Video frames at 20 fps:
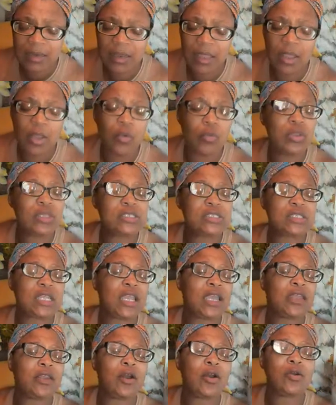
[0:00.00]
We stand
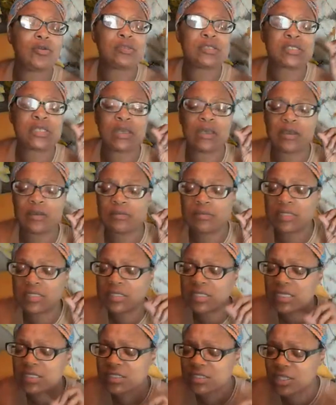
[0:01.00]
on Psalms
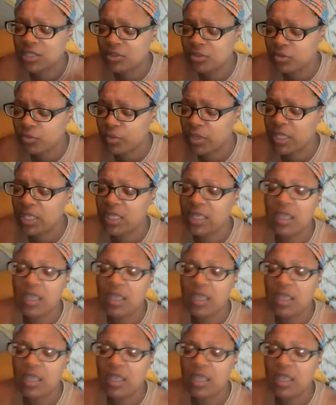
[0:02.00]
63.